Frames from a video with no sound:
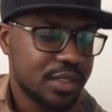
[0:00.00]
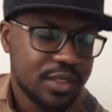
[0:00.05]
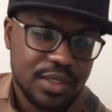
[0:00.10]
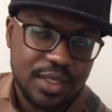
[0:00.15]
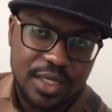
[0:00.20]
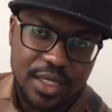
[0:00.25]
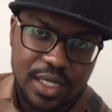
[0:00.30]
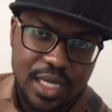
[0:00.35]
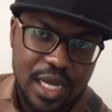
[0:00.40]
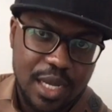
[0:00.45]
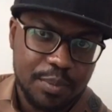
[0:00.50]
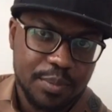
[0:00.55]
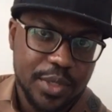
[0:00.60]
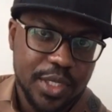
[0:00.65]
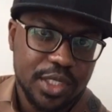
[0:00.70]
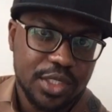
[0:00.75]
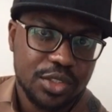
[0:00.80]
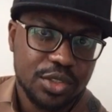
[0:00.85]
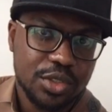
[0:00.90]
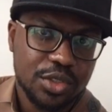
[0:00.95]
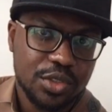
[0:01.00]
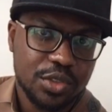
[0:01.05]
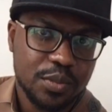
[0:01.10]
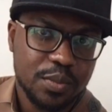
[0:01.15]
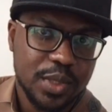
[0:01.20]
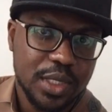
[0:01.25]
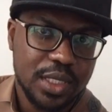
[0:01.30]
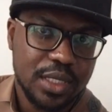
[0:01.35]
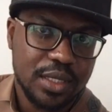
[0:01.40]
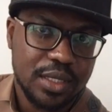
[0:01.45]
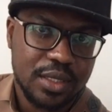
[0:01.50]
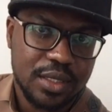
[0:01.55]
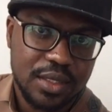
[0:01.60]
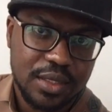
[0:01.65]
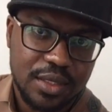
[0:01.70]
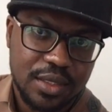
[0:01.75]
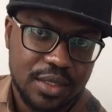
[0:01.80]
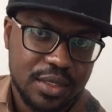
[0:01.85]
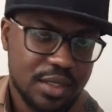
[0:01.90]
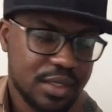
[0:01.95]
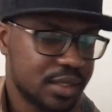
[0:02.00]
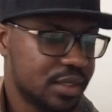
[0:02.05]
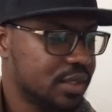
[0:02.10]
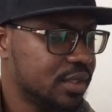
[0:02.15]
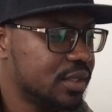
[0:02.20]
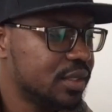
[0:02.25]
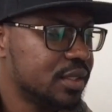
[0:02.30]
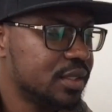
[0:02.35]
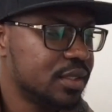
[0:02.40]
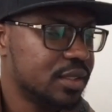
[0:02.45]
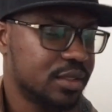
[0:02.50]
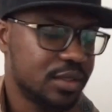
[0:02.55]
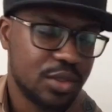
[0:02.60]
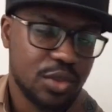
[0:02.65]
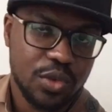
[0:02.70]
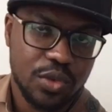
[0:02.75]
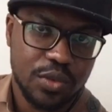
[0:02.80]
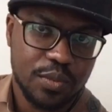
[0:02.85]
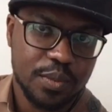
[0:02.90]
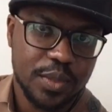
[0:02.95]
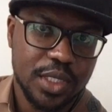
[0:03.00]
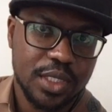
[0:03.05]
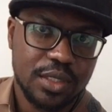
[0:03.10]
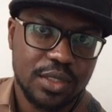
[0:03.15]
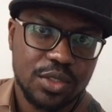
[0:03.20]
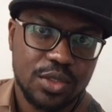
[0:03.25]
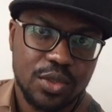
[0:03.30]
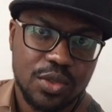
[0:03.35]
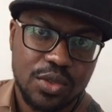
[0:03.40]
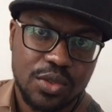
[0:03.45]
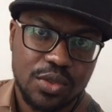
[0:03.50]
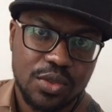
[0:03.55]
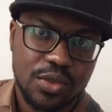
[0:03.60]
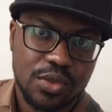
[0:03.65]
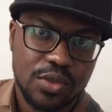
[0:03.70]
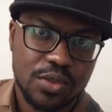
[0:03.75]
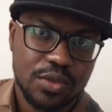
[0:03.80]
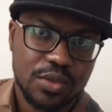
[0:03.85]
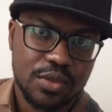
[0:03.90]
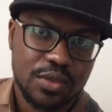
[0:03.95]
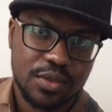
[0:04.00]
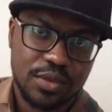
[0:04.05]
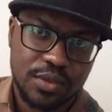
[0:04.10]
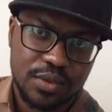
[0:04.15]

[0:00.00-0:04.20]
The arpeggios will be do, mi, so.